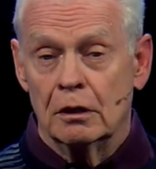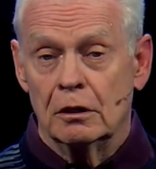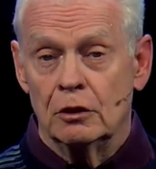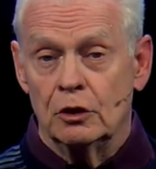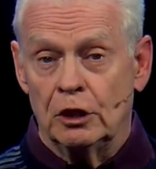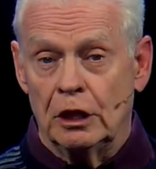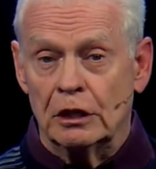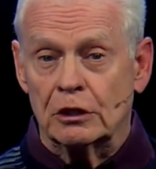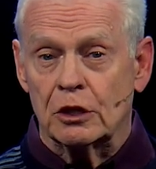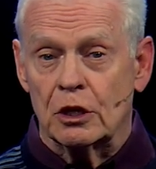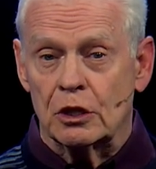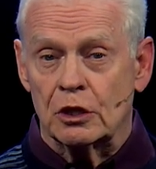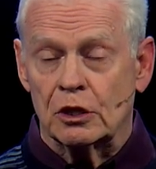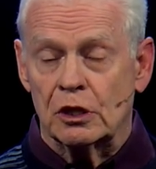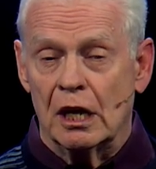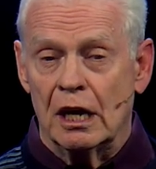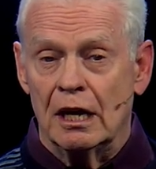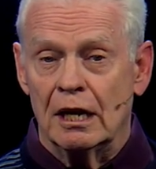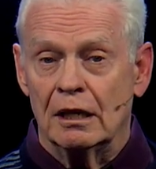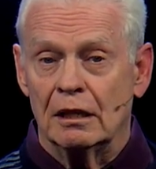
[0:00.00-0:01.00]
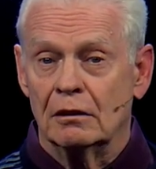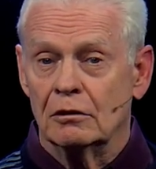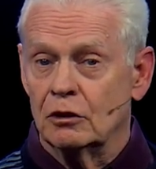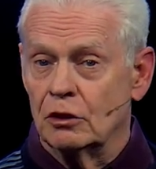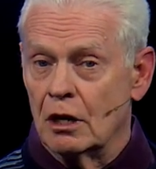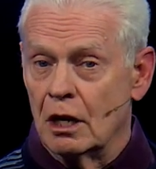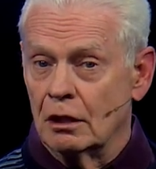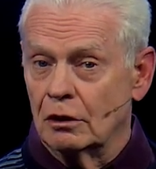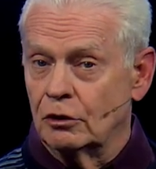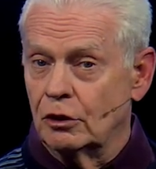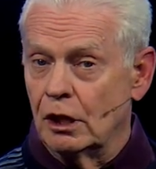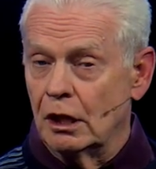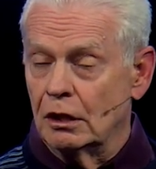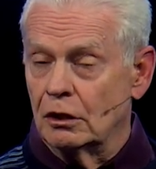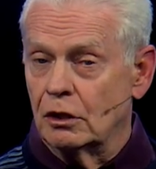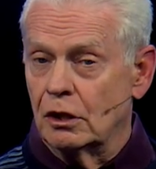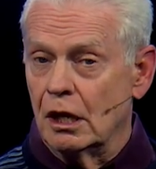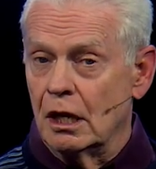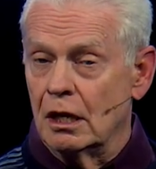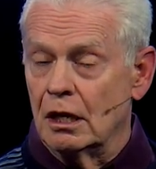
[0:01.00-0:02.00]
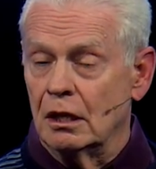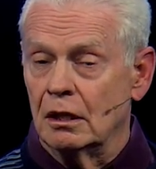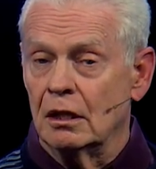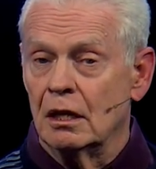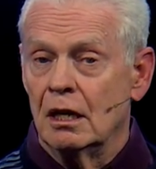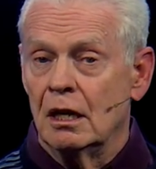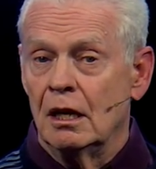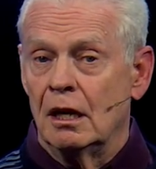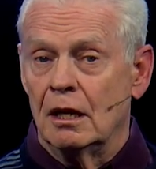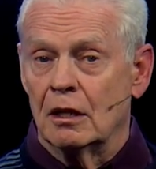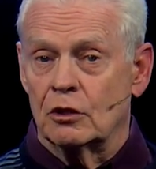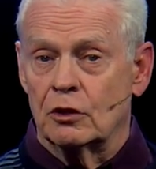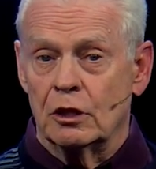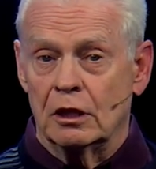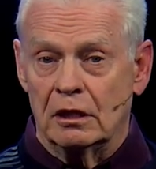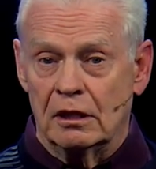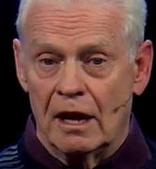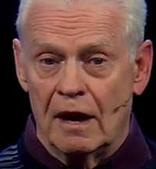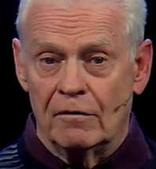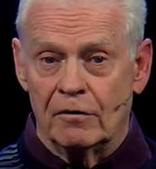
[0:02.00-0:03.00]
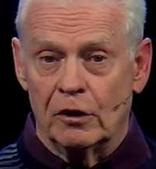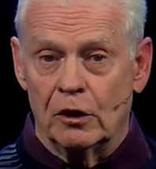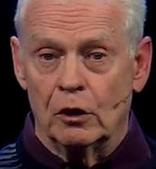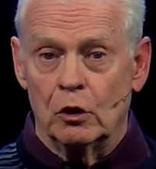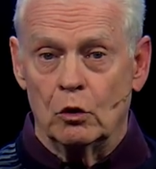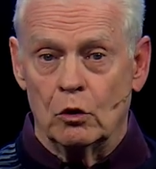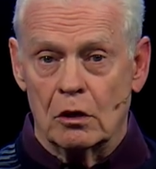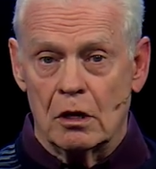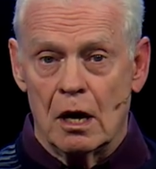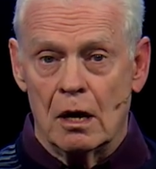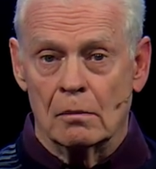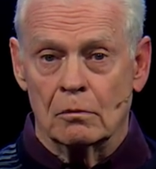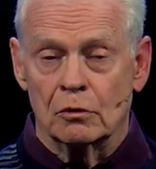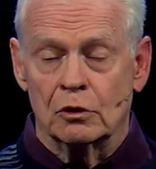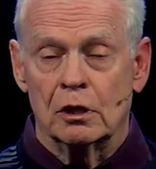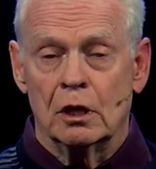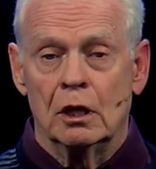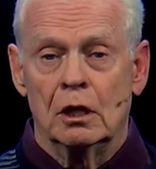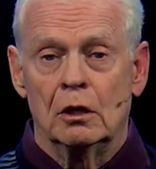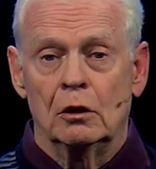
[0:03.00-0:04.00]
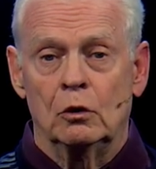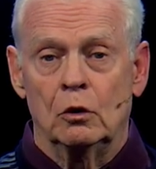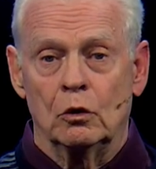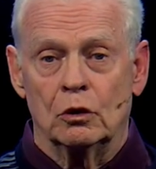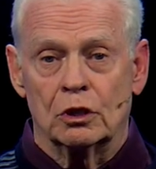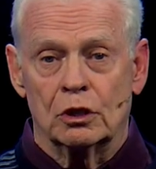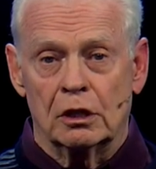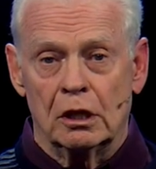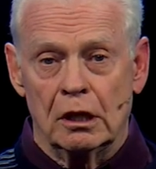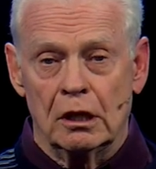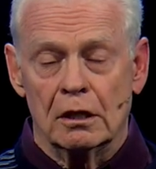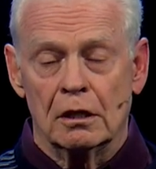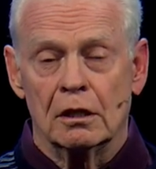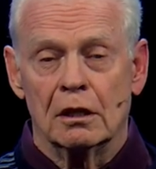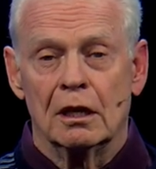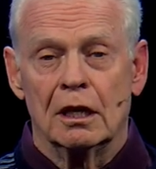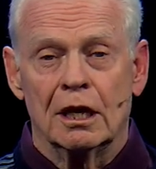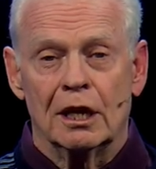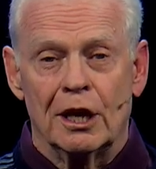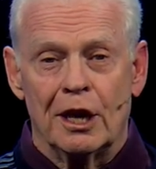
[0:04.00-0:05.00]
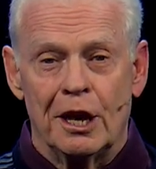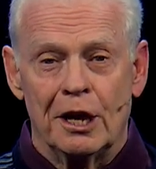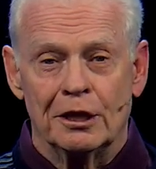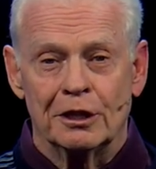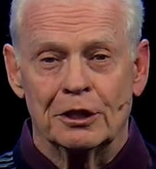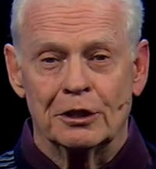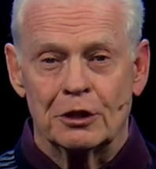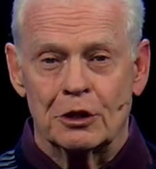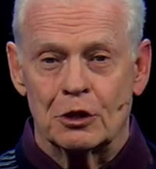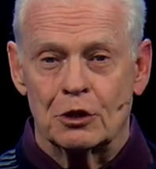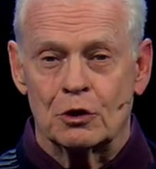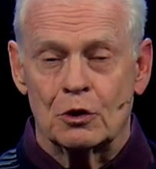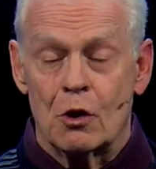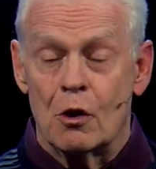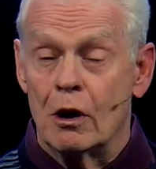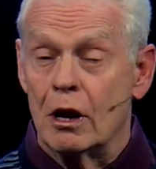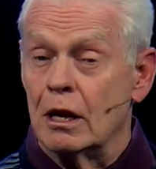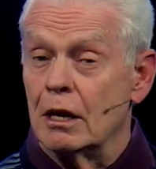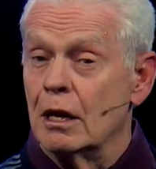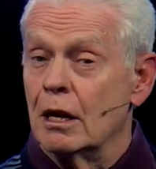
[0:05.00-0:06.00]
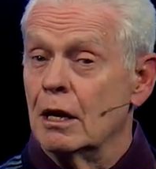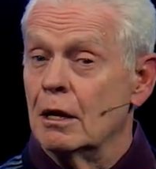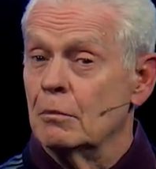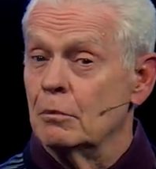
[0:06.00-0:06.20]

Jesus said, John ten ten, it's the devil who comes to steal, kill, and destroy.